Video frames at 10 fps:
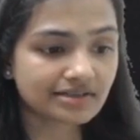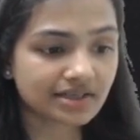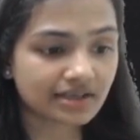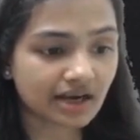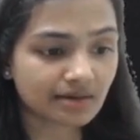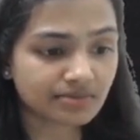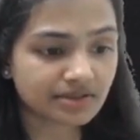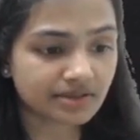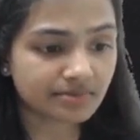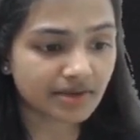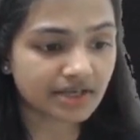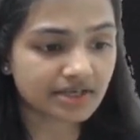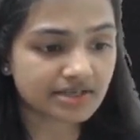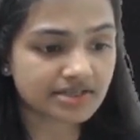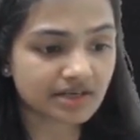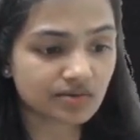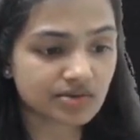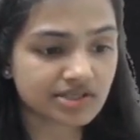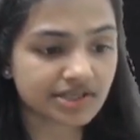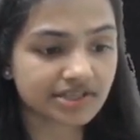the carbon remain in its
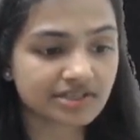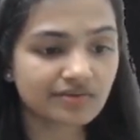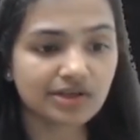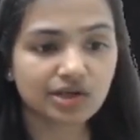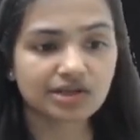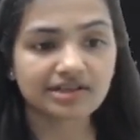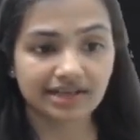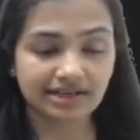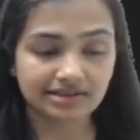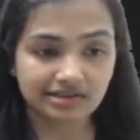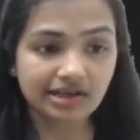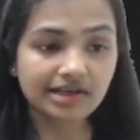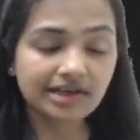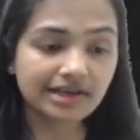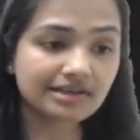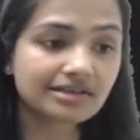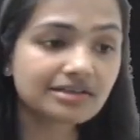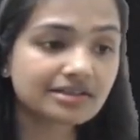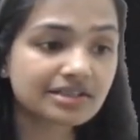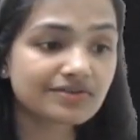ground state, will not react.
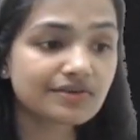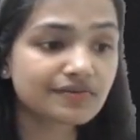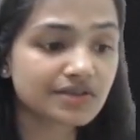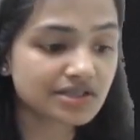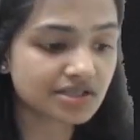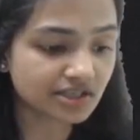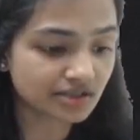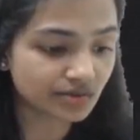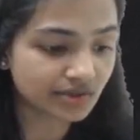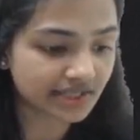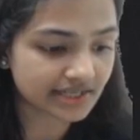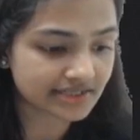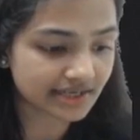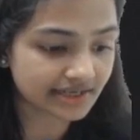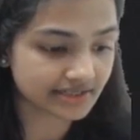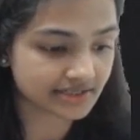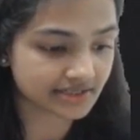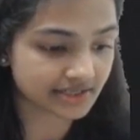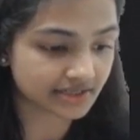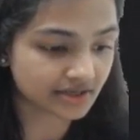Here this will first undergo in the excited
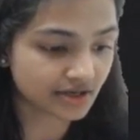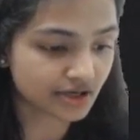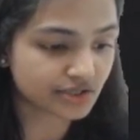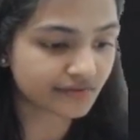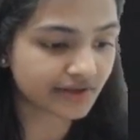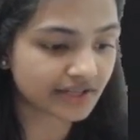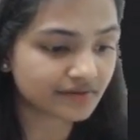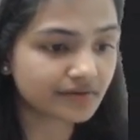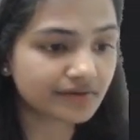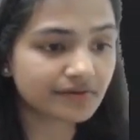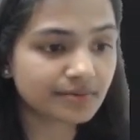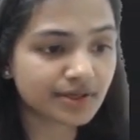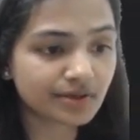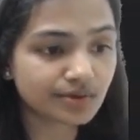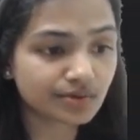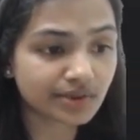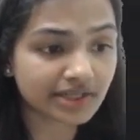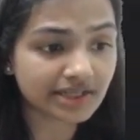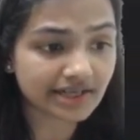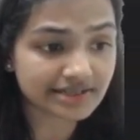state. So whenever we will be
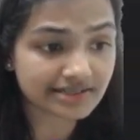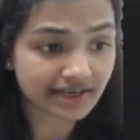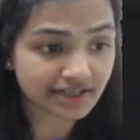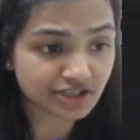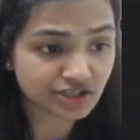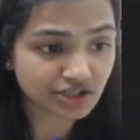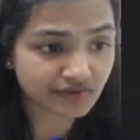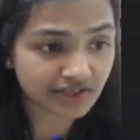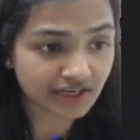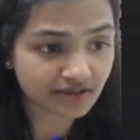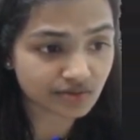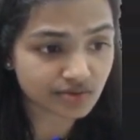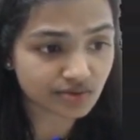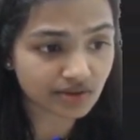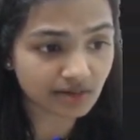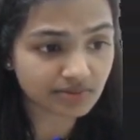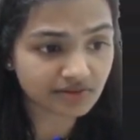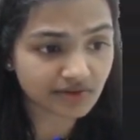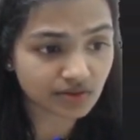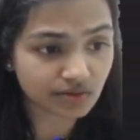doing the excitation of electrons, so
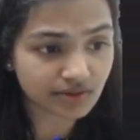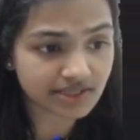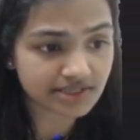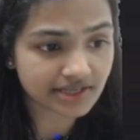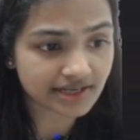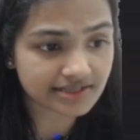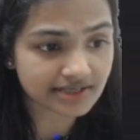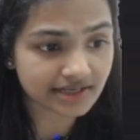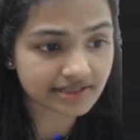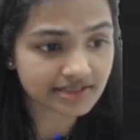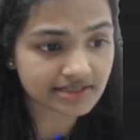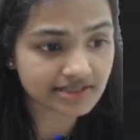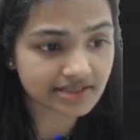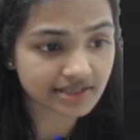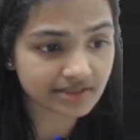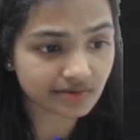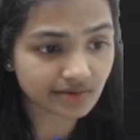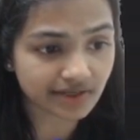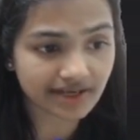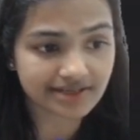carbon will go in its excited state,
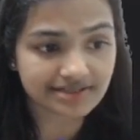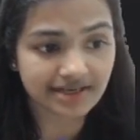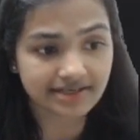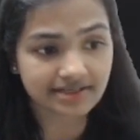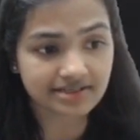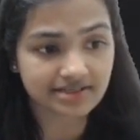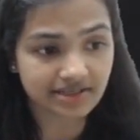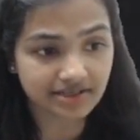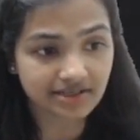okay, excited state.